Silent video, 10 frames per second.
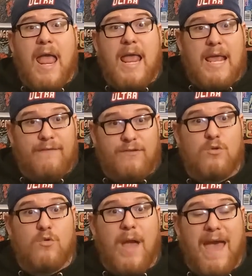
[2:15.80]
if
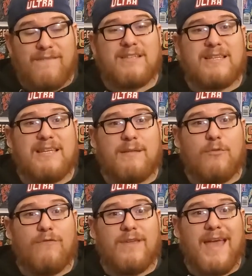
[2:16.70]
you haven't seen the
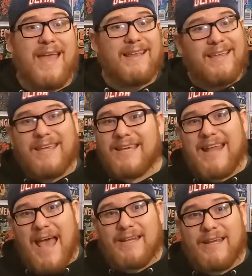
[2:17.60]
movie yet, get
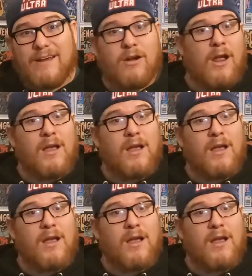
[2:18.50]
out of here.